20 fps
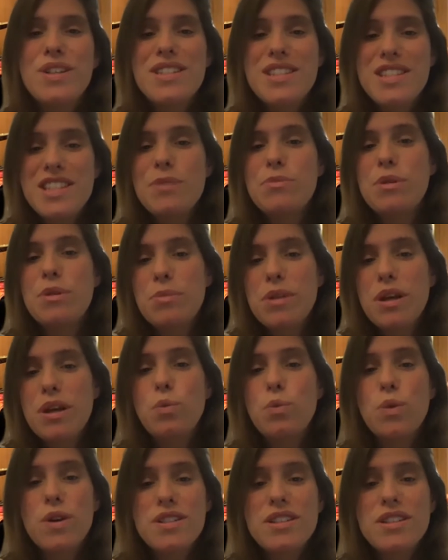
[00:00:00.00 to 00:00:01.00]
Zimmerman
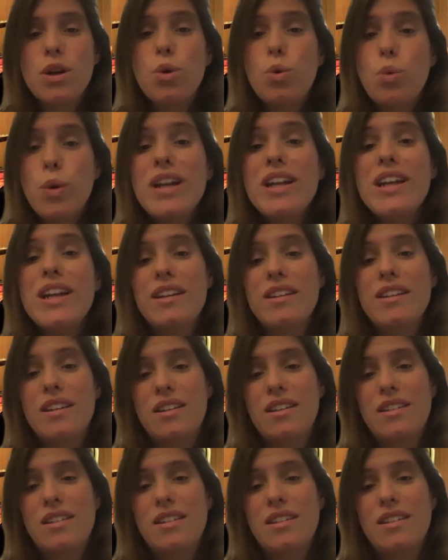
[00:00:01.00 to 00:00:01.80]
was acquitted